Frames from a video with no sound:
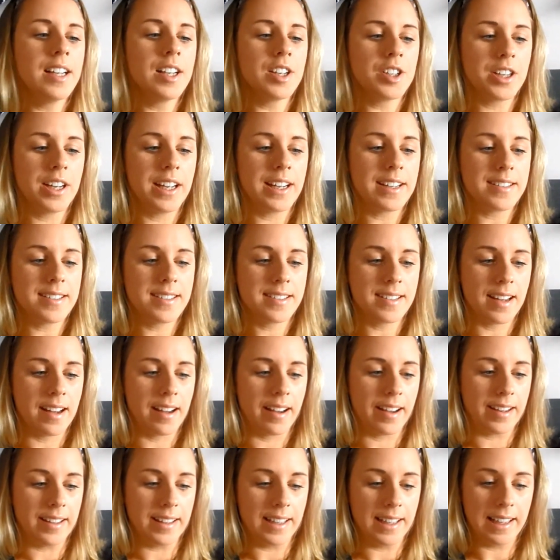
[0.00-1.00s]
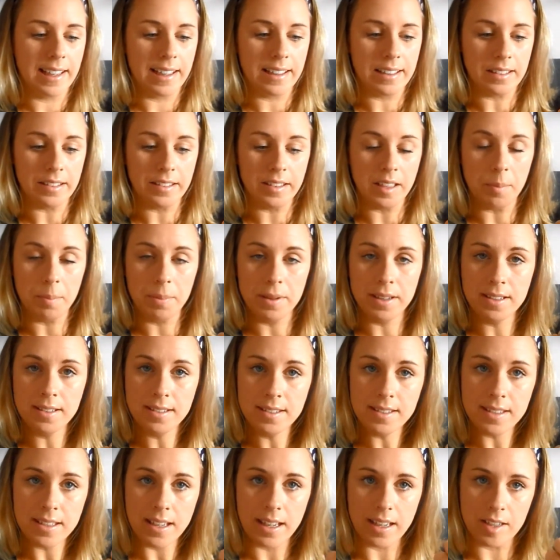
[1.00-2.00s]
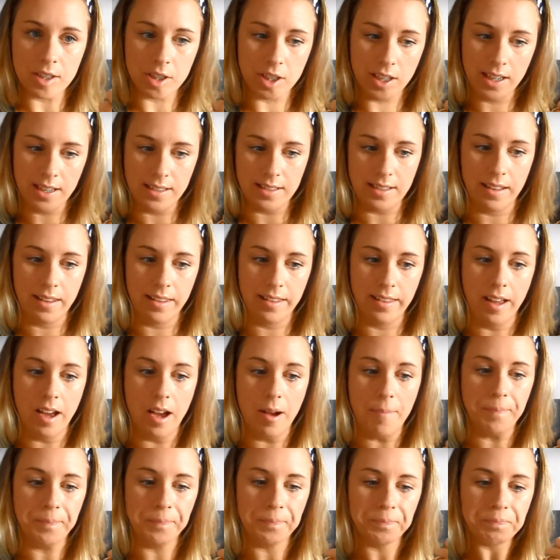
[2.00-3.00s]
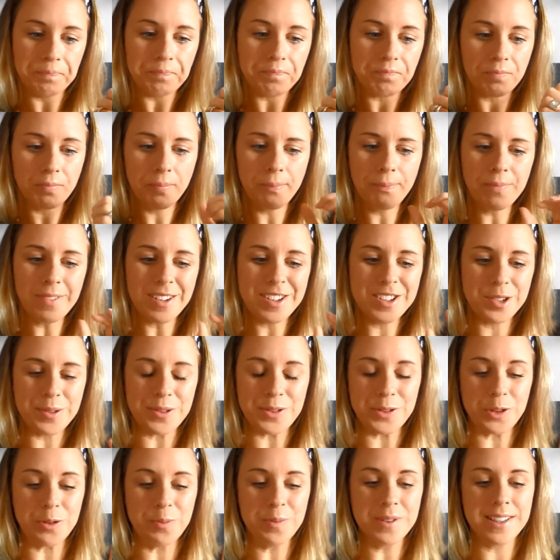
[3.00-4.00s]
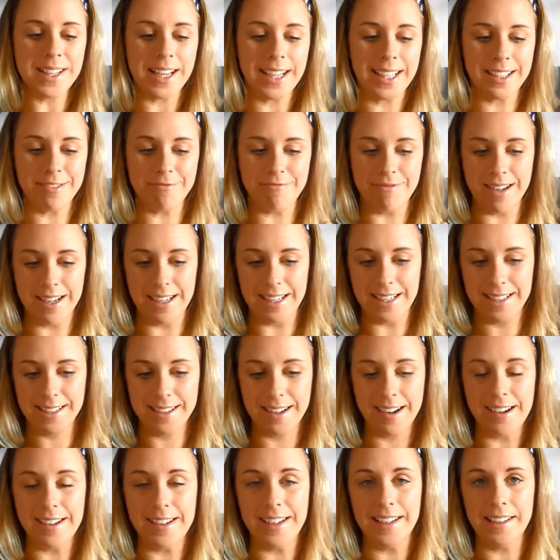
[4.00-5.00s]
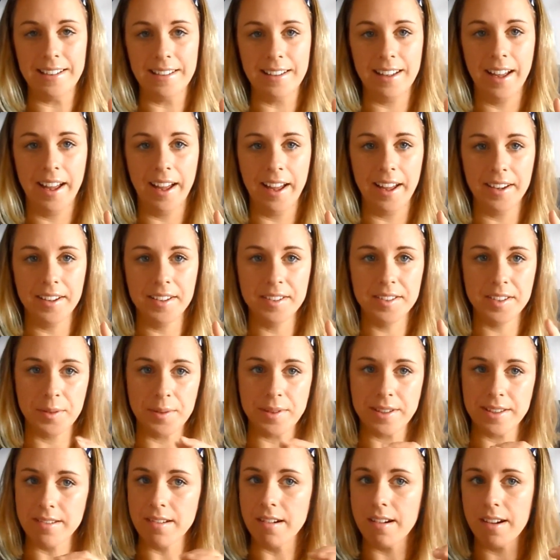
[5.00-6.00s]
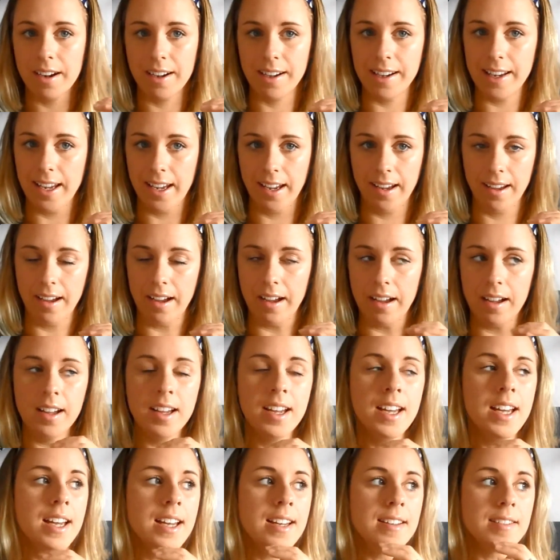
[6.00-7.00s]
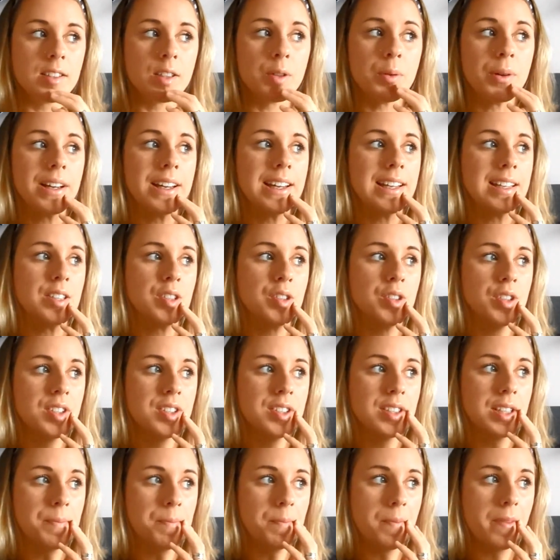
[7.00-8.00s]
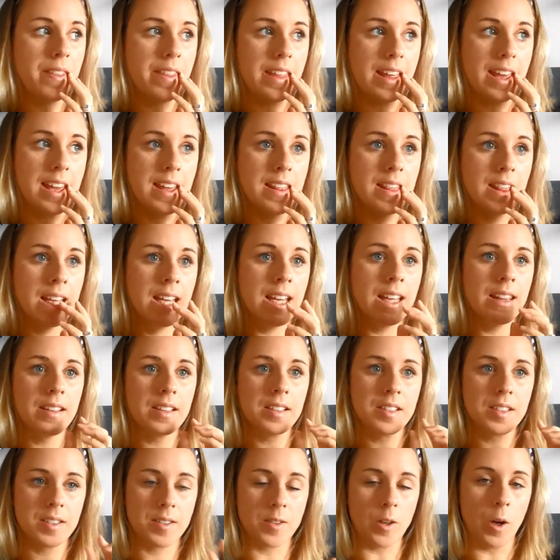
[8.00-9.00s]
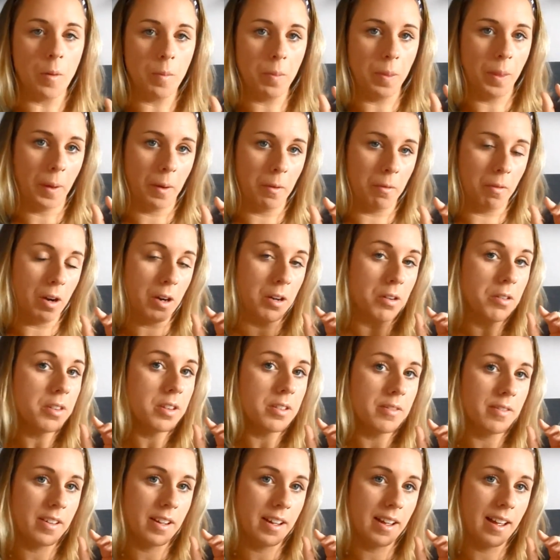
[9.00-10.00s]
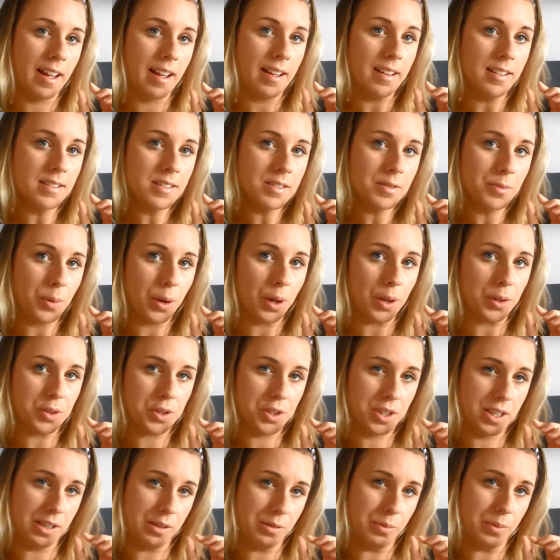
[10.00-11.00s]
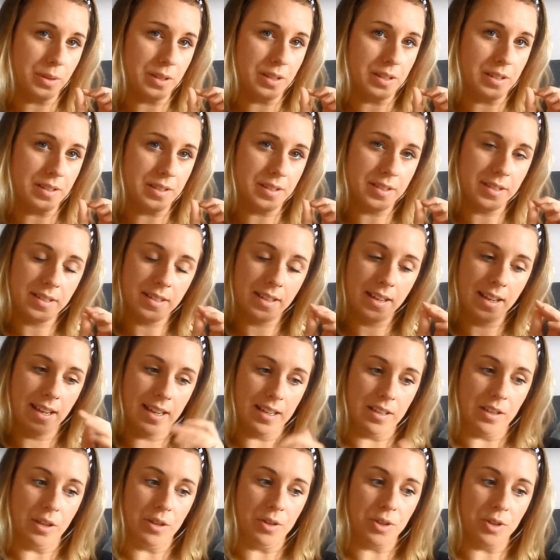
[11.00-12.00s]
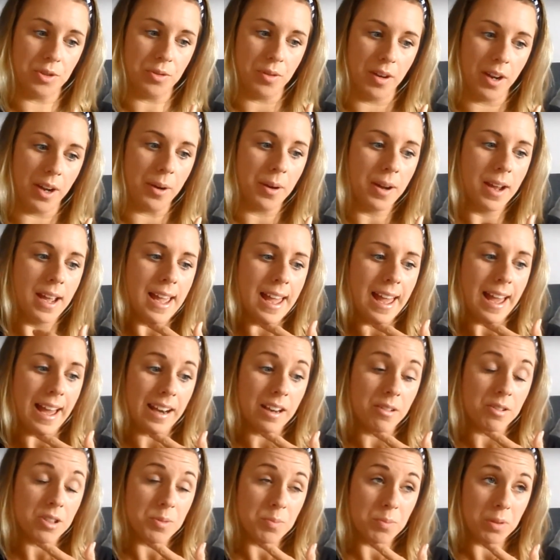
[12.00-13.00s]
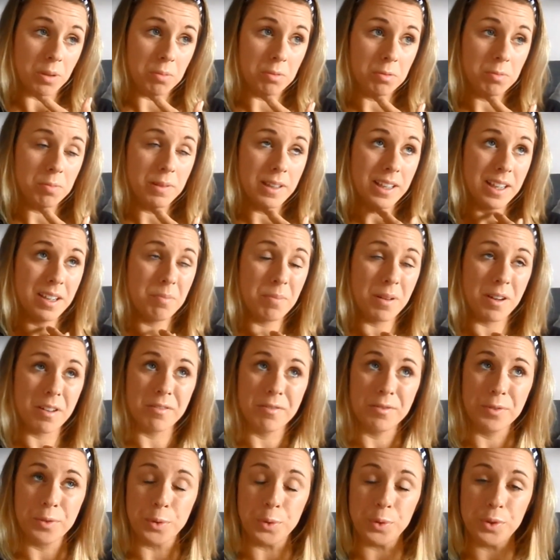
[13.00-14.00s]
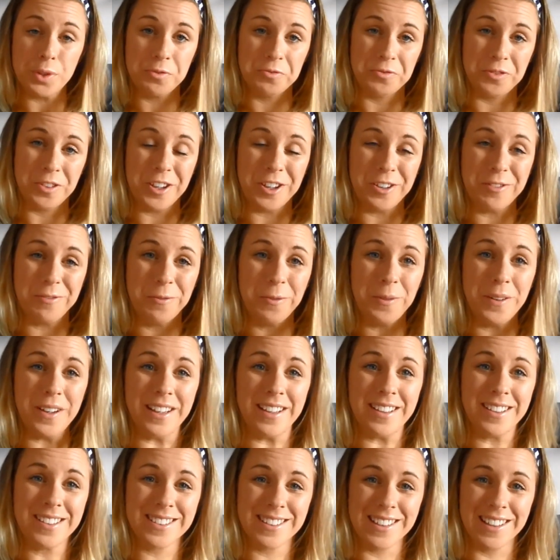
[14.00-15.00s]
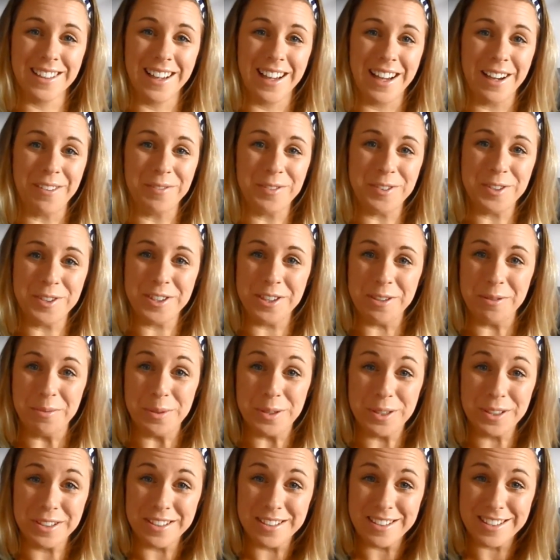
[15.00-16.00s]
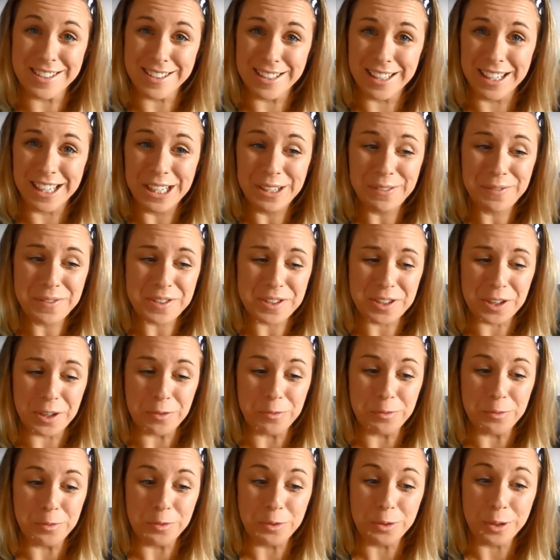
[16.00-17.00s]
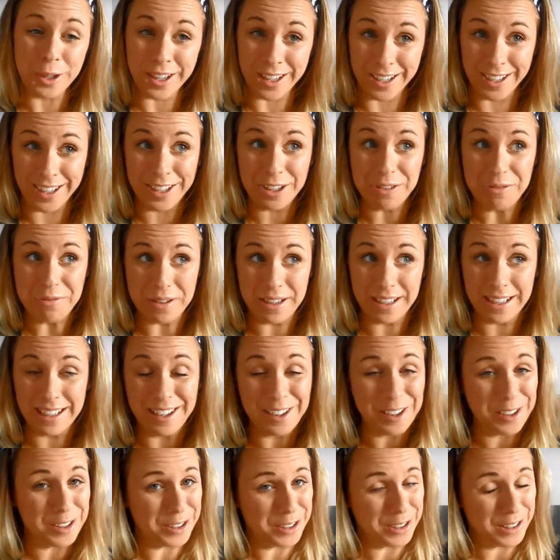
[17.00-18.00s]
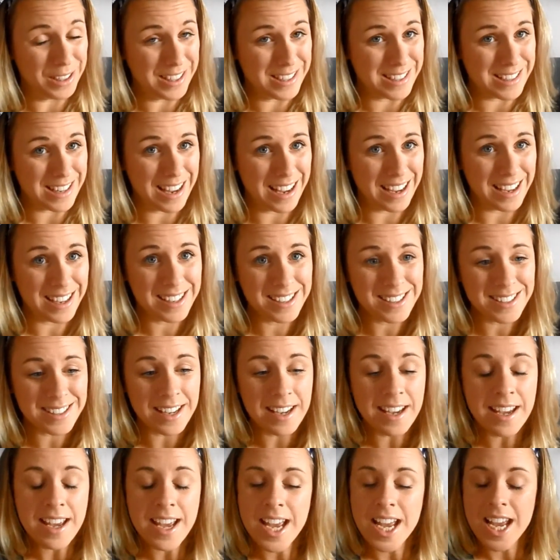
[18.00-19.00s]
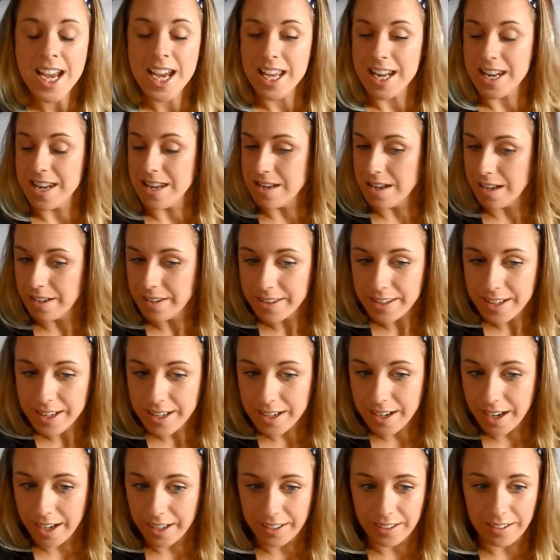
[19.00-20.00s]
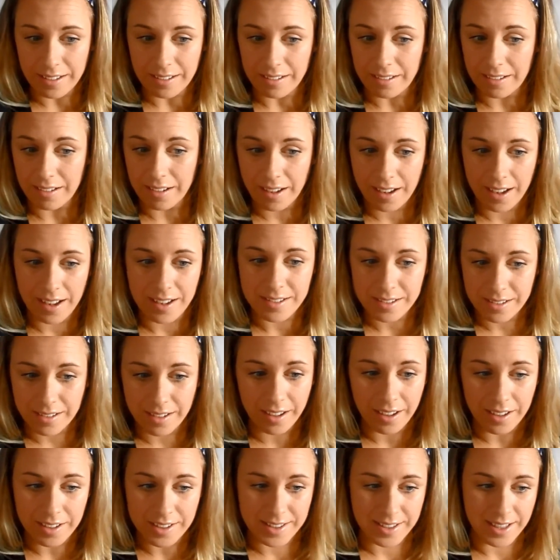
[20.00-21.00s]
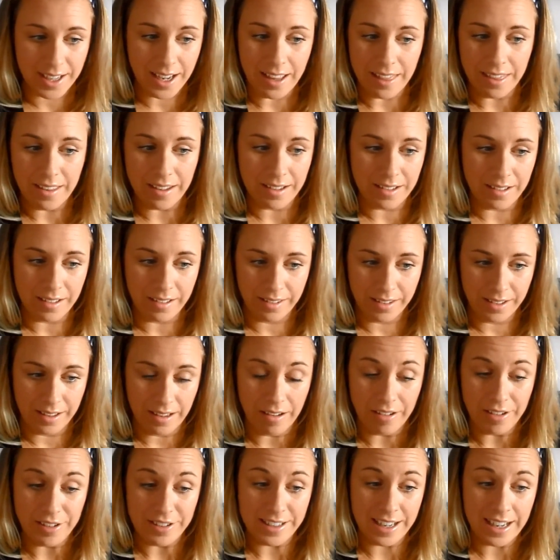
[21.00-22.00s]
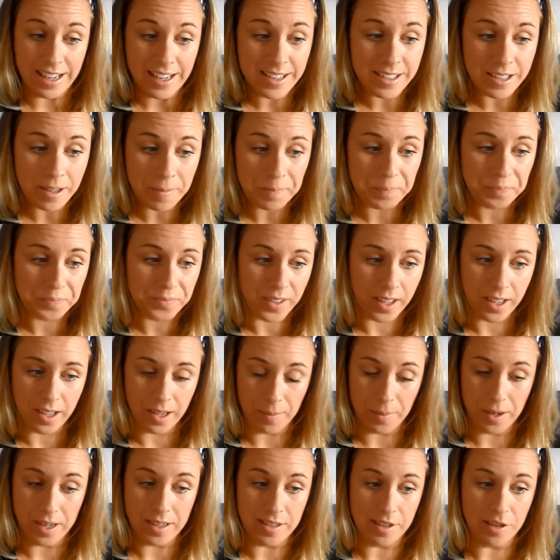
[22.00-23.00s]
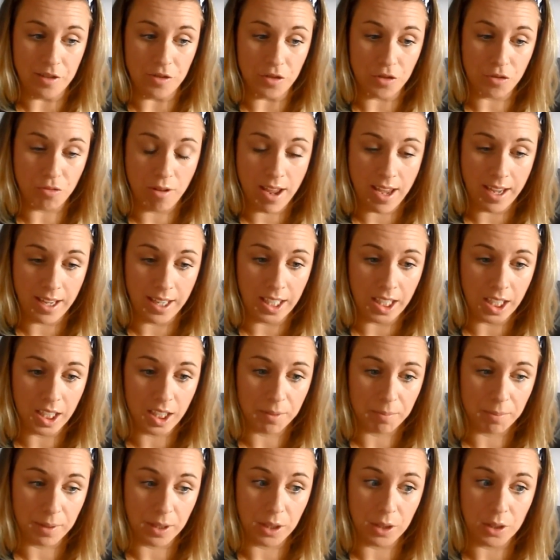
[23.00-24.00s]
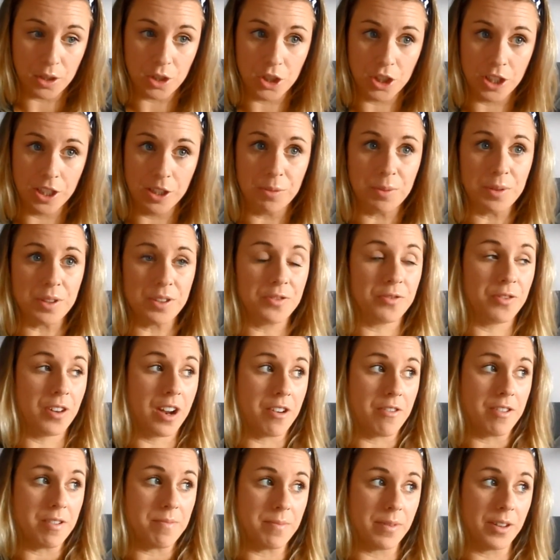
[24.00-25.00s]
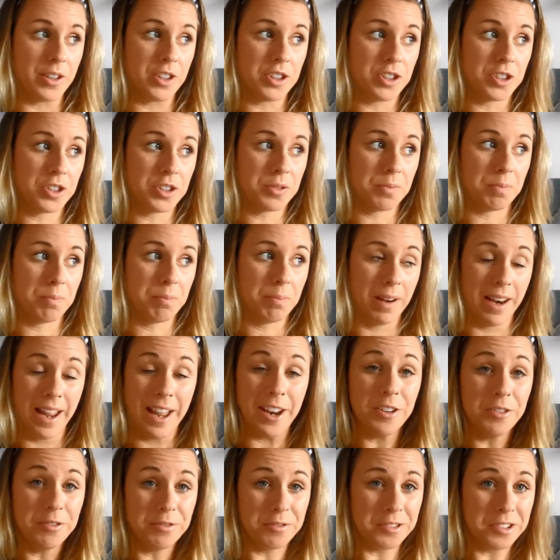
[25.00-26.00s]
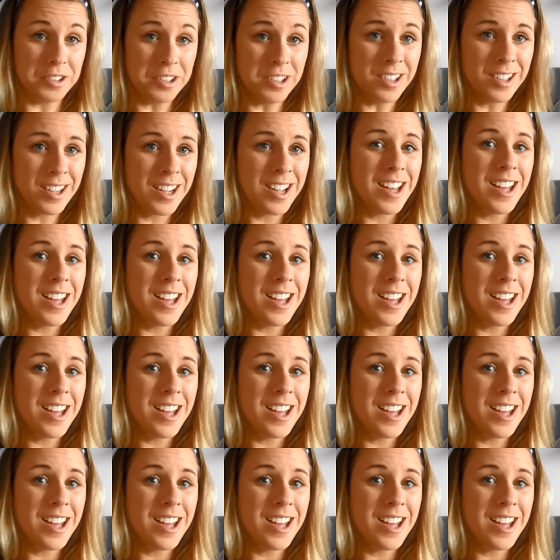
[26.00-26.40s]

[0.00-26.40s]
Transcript: She has tiny little nubbins and she has a thumb. So it's almost like a really tiny little hand, so it's not a clean cut. So it is just something that stopped the growth of her hand while she was in utero. And it was probably about 4 to 5 weeks after she was conceived, so really early days. Nothing, I can hand on heart say that nothing I did. I didn't drink because she was very much planned for.